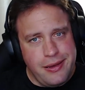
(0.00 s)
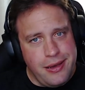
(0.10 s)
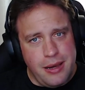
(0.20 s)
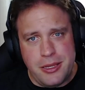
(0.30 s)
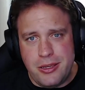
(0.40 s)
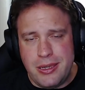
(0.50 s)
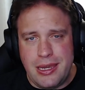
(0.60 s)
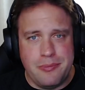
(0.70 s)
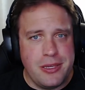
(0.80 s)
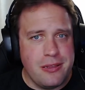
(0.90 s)
I mean, you
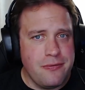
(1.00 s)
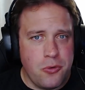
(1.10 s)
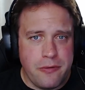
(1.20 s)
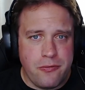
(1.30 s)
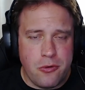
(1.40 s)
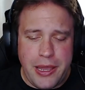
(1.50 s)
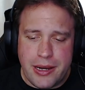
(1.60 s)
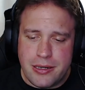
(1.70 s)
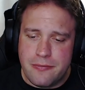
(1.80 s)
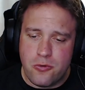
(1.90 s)
can't beat the 44
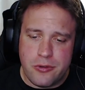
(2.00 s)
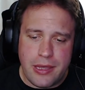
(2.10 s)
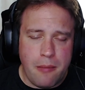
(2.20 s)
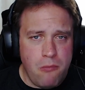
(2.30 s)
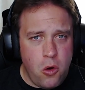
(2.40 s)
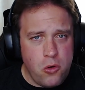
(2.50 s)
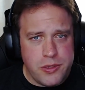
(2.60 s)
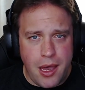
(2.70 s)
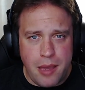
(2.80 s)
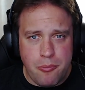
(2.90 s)
Magnum for that
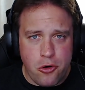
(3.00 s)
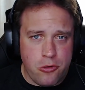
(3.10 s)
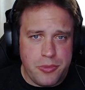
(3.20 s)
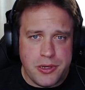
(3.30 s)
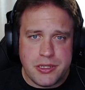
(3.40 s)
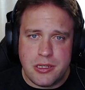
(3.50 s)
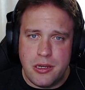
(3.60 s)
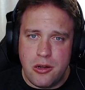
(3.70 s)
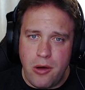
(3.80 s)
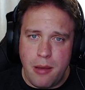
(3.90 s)
multi-purpose,
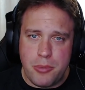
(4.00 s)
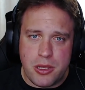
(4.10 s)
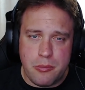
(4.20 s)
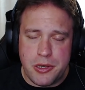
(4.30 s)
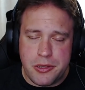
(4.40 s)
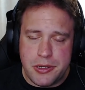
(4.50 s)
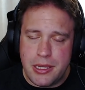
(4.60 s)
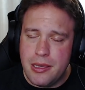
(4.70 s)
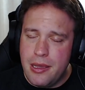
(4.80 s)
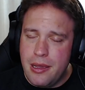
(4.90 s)
you know,
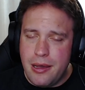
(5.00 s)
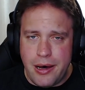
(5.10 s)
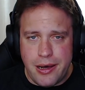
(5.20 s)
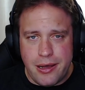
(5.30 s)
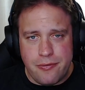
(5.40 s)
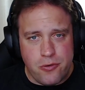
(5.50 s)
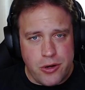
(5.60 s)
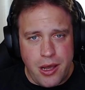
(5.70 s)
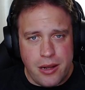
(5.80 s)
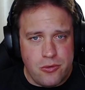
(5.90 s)
applicability uh, for
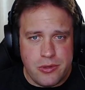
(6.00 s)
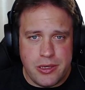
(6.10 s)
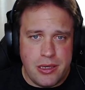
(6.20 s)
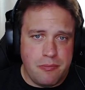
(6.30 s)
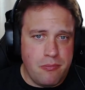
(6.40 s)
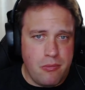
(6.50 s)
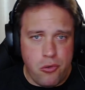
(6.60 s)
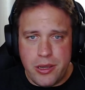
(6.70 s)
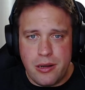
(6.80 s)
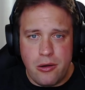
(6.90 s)
not only
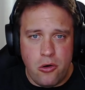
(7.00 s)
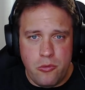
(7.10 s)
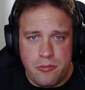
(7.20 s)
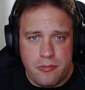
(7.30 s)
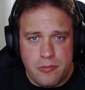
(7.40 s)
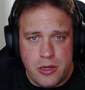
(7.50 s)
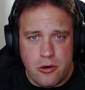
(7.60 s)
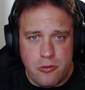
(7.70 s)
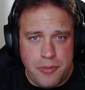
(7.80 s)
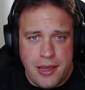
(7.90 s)
bringing home, you
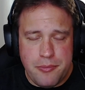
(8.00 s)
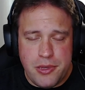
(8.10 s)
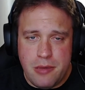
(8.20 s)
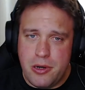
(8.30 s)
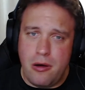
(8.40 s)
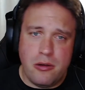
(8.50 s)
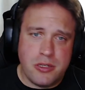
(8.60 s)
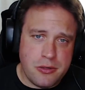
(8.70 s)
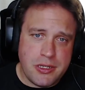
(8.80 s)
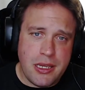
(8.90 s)
know, Bambi, but
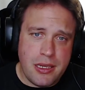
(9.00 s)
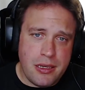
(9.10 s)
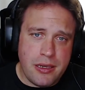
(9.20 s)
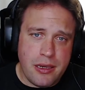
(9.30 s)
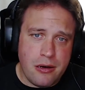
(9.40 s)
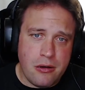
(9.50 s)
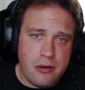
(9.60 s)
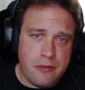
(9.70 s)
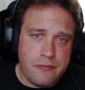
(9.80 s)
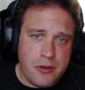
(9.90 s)
also taking care
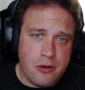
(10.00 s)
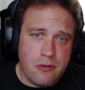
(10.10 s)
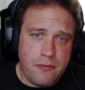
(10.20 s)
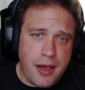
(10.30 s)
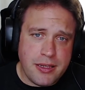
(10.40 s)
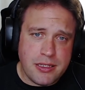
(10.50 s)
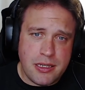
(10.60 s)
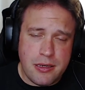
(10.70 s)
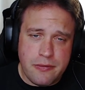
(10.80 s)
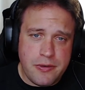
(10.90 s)
of, you know,
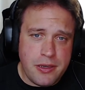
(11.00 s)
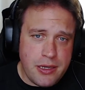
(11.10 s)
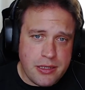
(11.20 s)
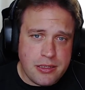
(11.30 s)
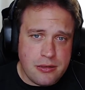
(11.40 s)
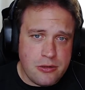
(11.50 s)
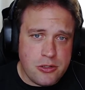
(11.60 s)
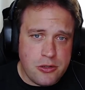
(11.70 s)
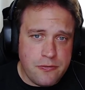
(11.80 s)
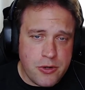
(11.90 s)
Fozzie if he gets a little
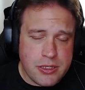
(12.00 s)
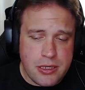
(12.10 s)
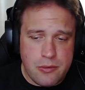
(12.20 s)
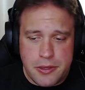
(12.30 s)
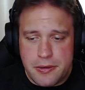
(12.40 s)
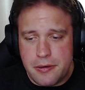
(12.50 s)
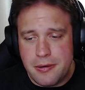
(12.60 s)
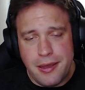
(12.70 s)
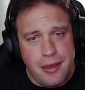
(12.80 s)
too frisky with you.